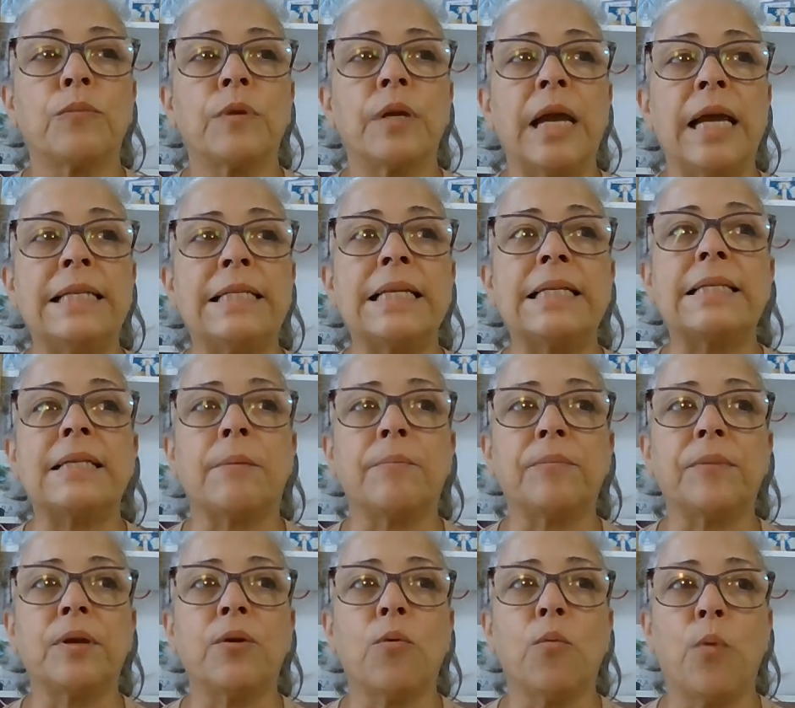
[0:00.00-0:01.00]
Is it
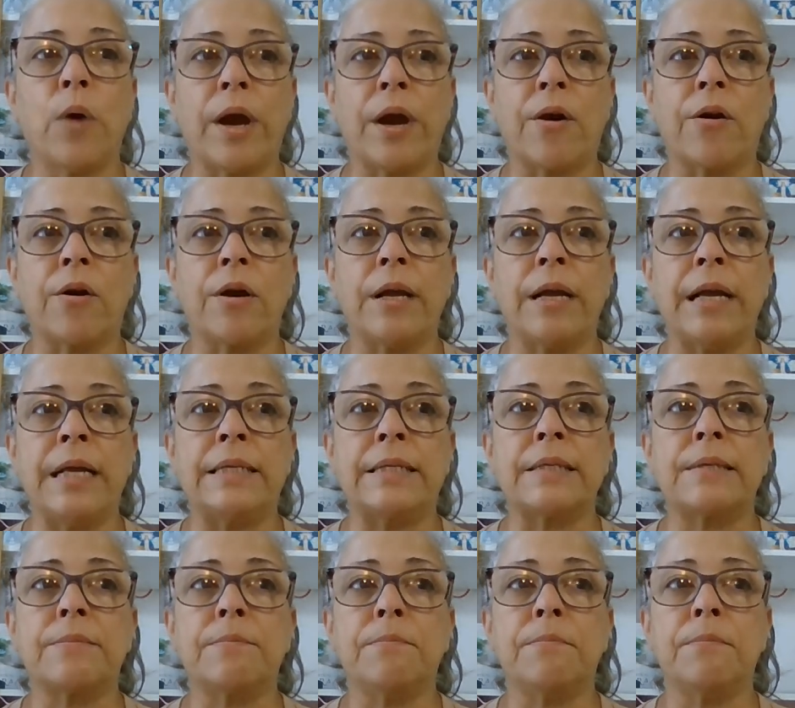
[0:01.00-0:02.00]
something where
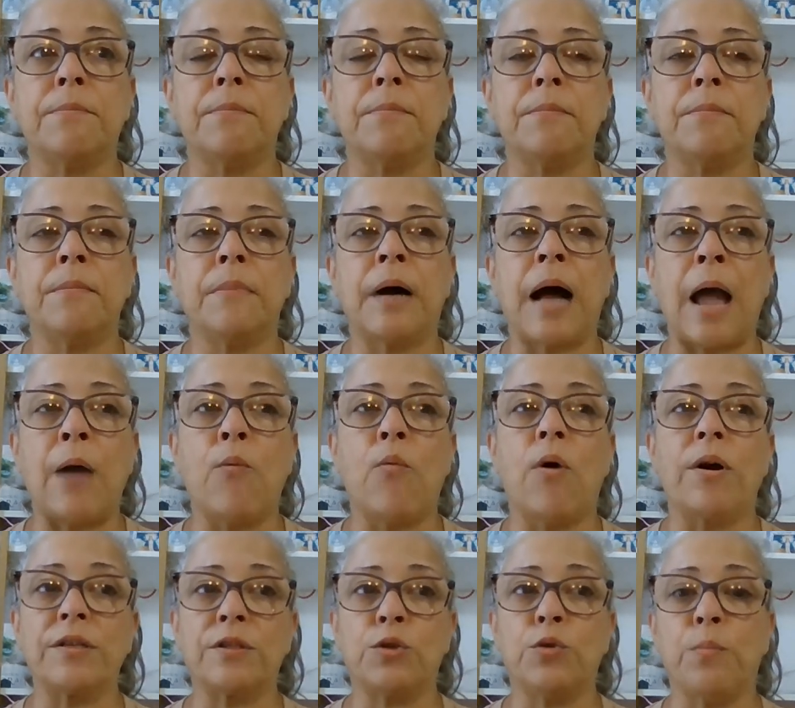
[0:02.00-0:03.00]
I
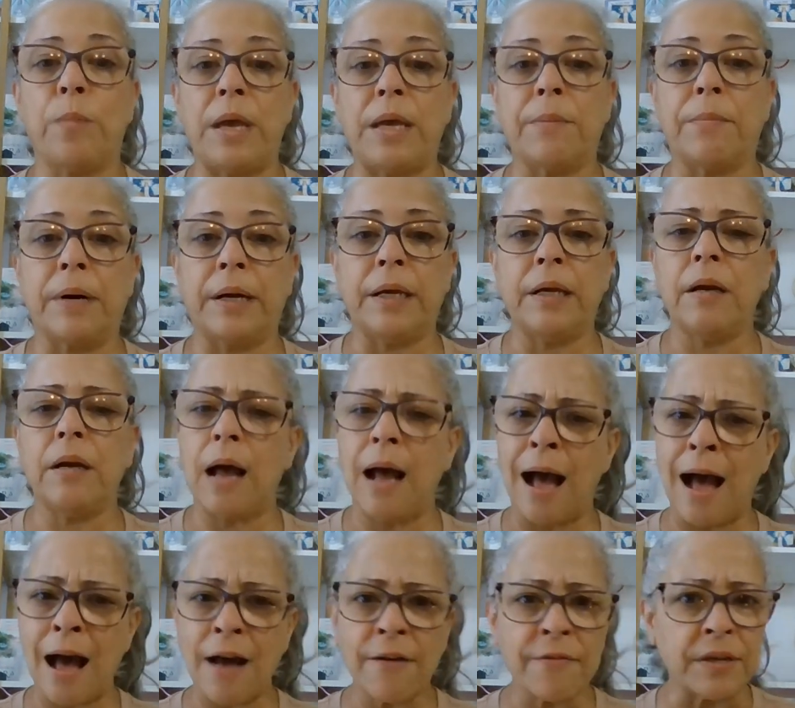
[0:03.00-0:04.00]
want to make money?
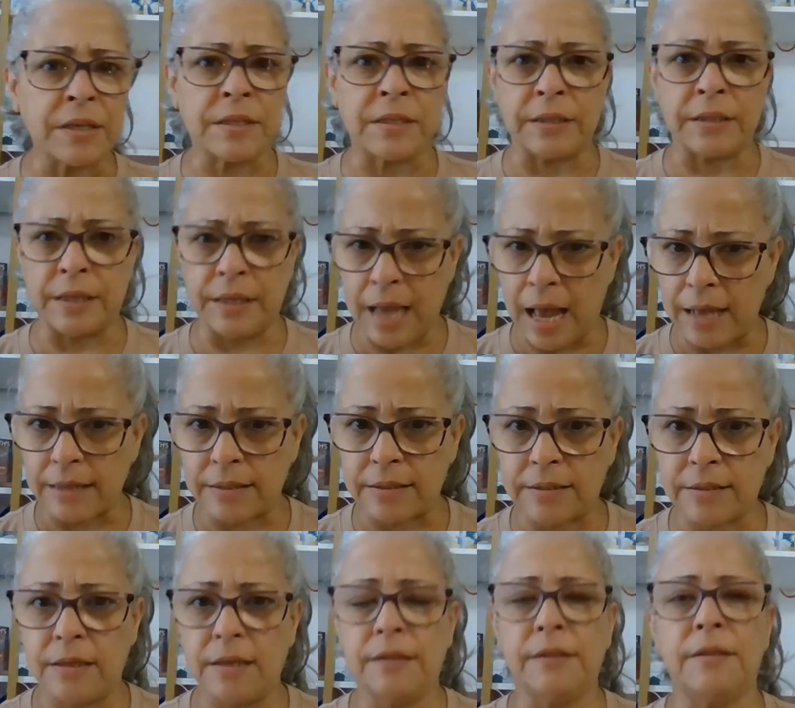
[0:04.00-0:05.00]
Obviously,
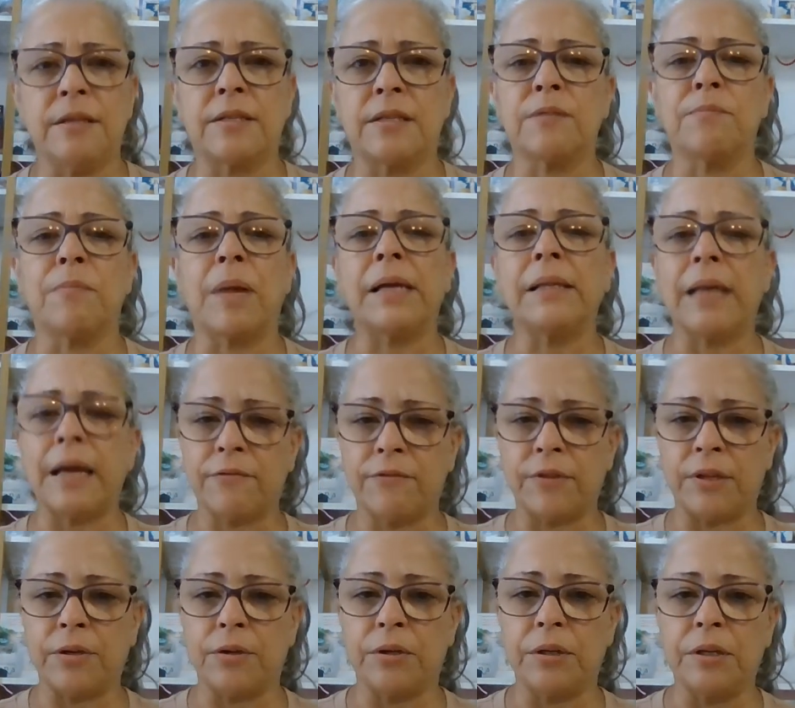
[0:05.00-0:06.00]
yes. This is my
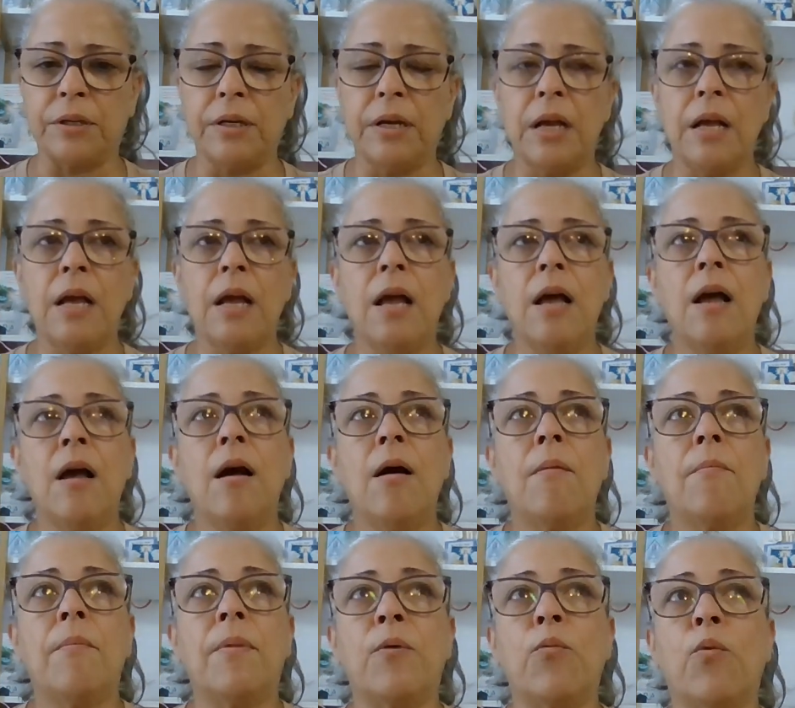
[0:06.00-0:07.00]
livelihood.
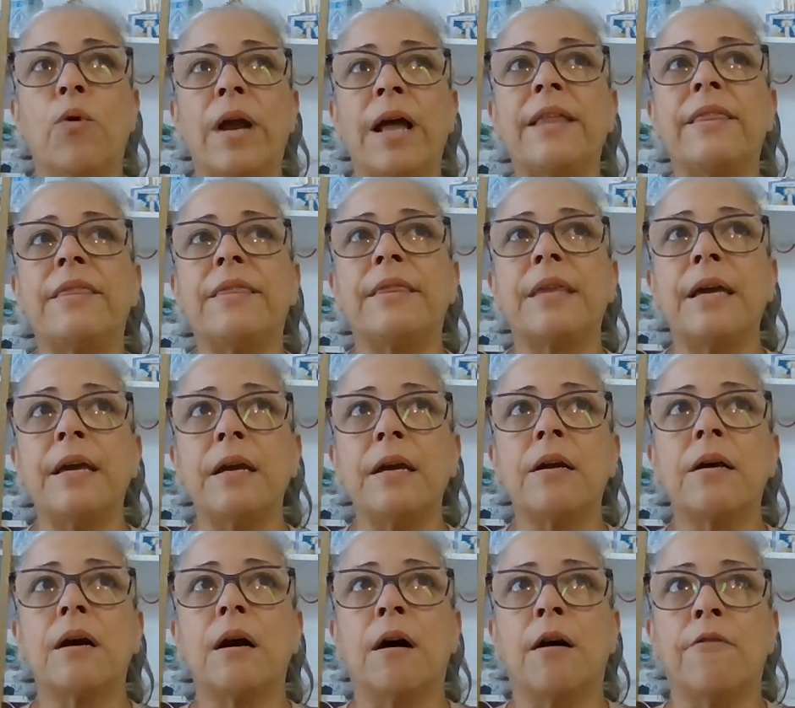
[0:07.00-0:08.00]
But what I
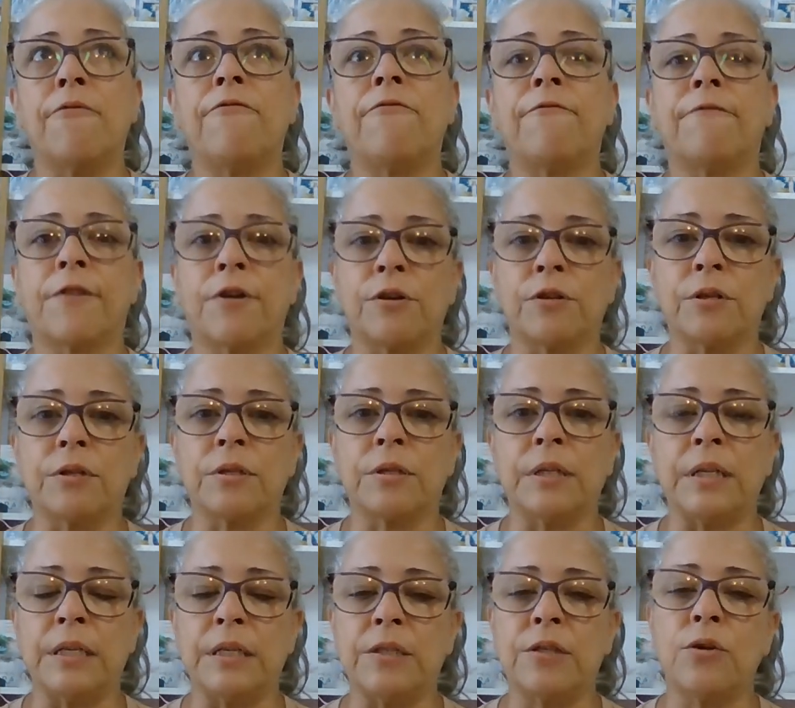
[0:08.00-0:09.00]
think of first
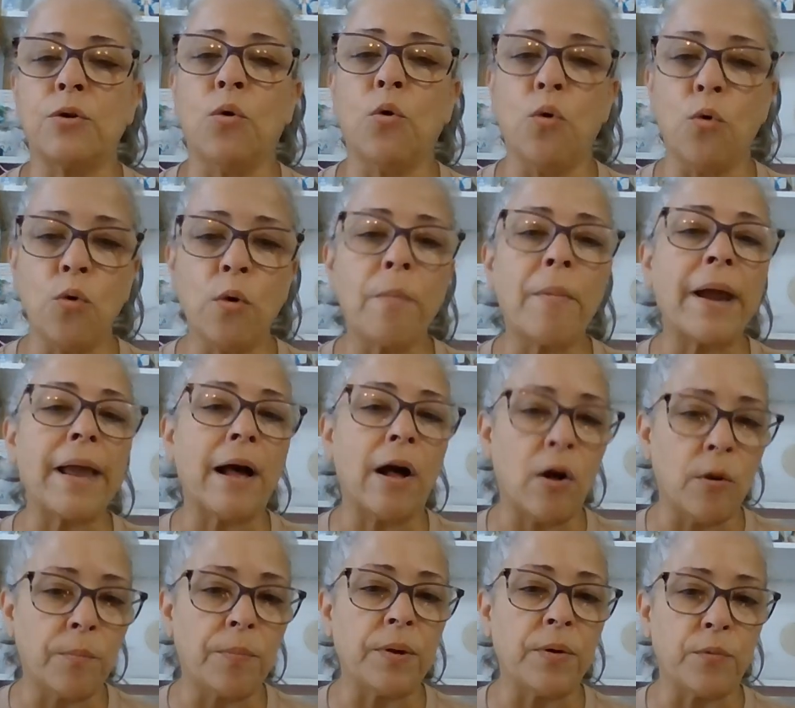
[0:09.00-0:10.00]
is, who am I
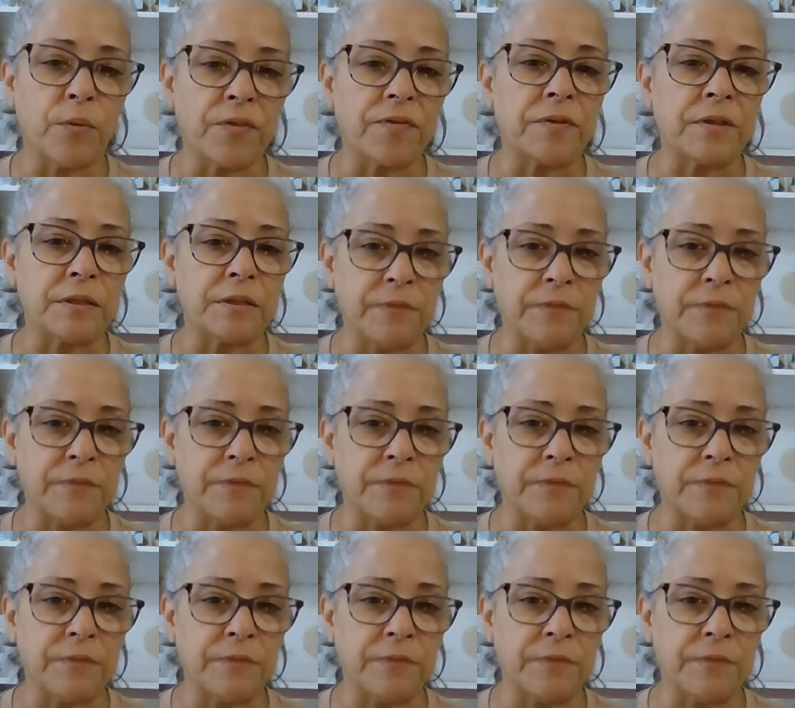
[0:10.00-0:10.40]
helping with this